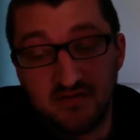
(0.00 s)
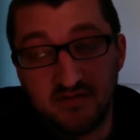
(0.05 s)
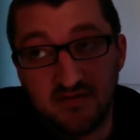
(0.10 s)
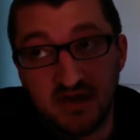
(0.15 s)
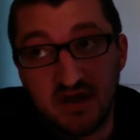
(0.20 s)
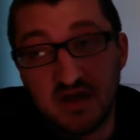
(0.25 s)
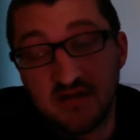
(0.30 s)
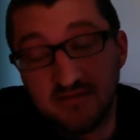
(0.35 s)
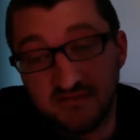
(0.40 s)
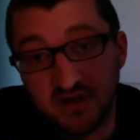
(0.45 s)

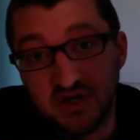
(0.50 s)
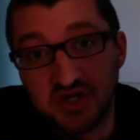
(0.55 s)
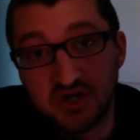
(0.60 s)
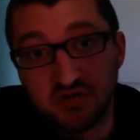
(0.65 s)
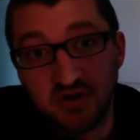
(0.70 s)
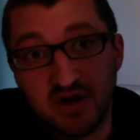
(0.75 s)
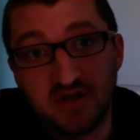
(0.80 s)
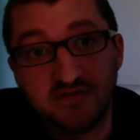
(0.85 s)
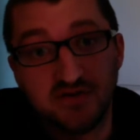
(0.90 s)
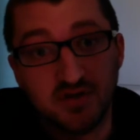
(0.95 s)
inflation
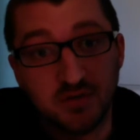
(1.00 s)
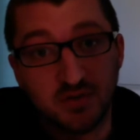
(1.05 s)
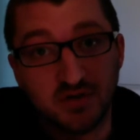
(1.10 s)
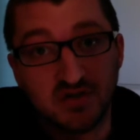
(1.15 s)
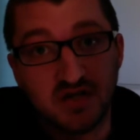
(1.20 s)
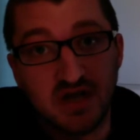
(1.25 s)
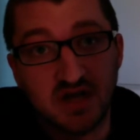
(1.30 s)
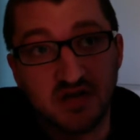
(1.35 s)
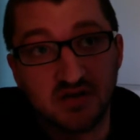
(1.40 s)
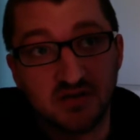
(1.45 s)
of
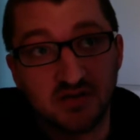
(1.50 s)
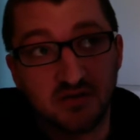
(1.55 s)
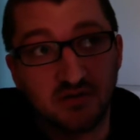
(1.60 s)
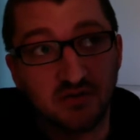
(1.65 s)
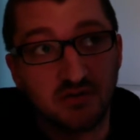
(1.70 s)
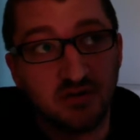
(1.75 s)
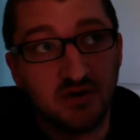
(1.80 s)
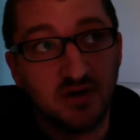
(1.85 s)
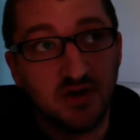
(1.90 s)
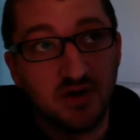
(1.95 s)
2%,
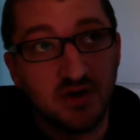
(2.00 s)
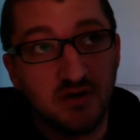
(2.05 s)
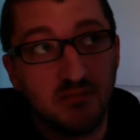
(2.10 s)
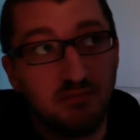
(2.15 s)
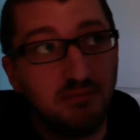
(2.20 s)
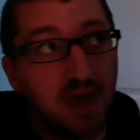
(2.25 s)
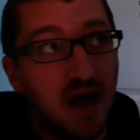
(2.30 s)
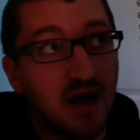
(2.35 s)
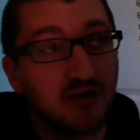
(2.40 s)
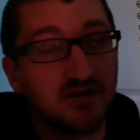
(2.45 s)
you're
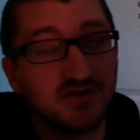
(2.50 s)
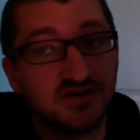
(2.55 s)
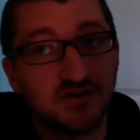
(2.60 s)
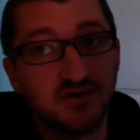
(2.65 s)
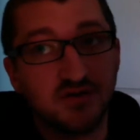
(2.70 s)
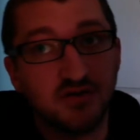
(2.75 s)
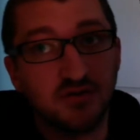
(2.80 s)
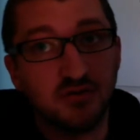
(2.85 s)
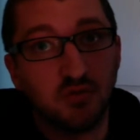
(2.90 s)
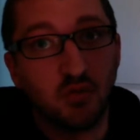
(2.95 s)
bound
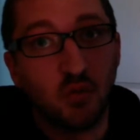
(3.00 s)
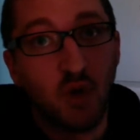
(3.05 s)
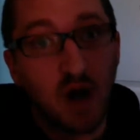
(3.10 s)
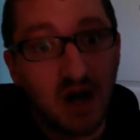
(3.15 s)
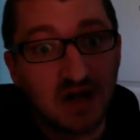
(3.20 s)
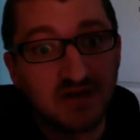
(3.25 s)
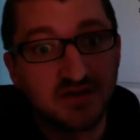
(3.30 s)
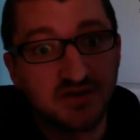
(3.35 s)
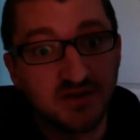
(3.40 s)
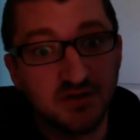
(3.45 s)
to
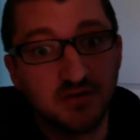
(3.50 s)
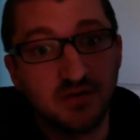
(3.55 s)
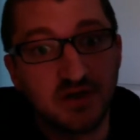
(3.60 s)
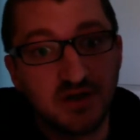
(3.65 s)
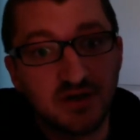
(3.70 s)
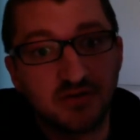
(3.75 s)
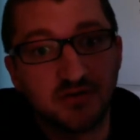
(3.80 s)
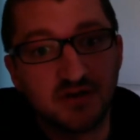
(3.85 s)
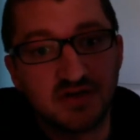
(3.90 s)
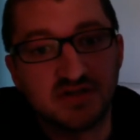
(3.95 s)
want to
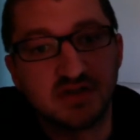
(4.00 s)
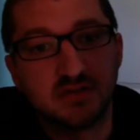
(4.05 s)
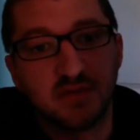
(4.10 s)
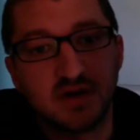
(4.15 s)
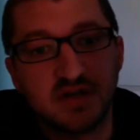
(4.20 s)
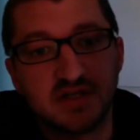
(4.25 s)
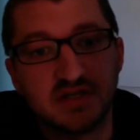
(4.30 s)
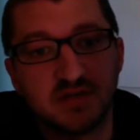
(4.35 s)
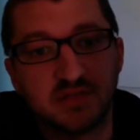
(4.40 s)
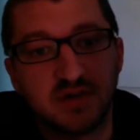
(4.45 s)
increase the
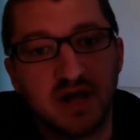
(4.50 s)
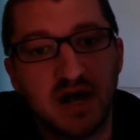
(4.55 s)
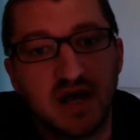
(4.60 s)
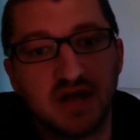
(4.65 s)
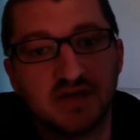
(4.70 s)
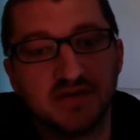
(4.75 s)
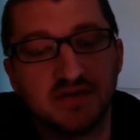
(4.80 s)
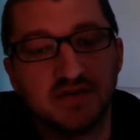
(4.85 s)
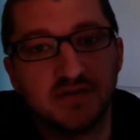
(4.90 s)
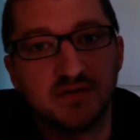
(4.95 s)
money supply
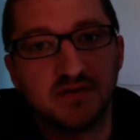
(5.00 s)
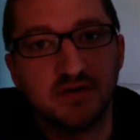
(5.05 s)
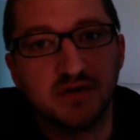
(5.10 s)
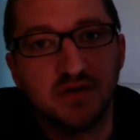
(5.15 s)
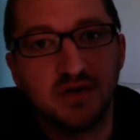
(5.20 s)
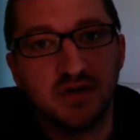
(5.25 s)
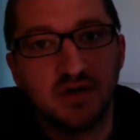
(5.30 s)
to